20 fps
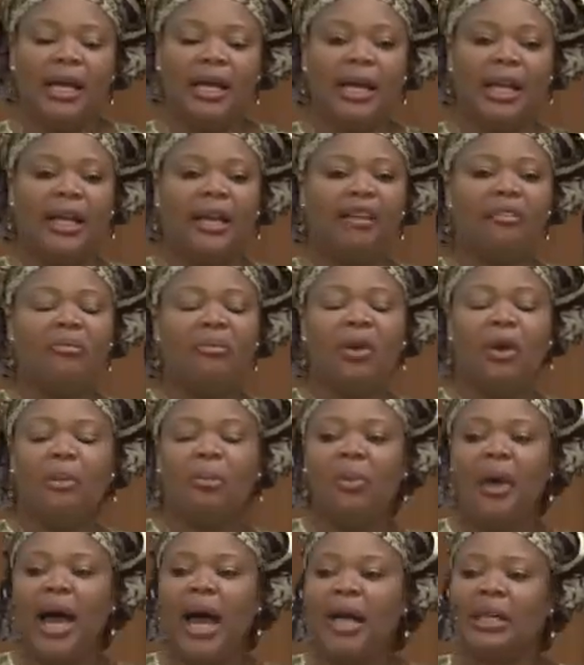they gave me a
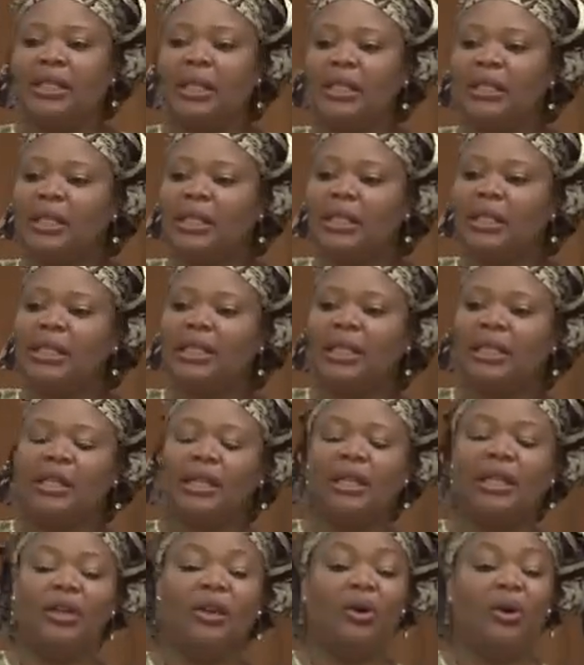pass and said,
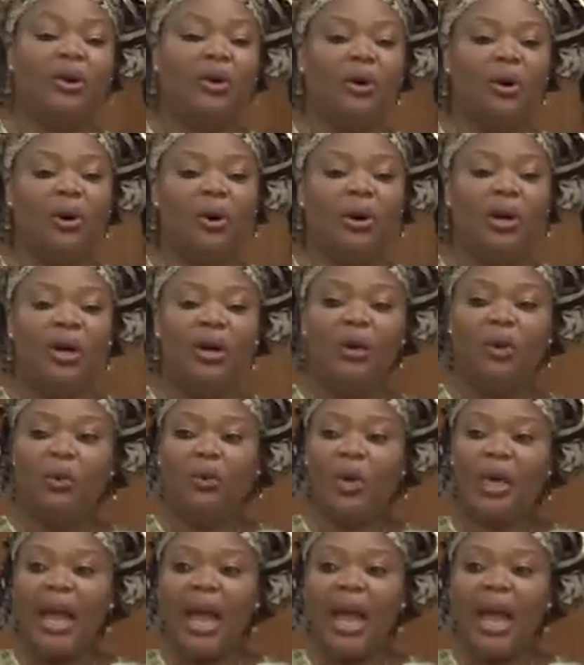sit in the hall. We